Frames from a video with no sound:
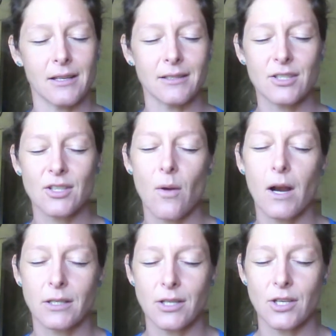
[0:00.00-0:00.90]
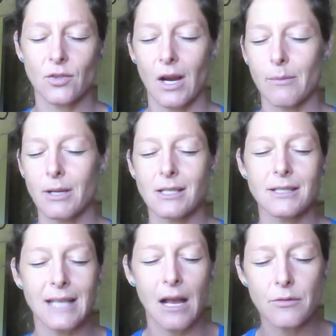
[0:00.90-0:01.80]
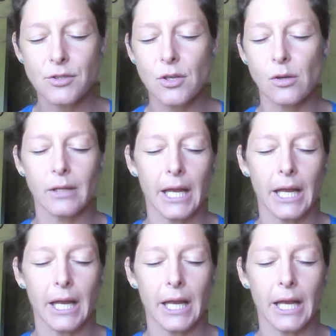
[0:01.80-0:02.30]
It's so hard to describe because it sounds so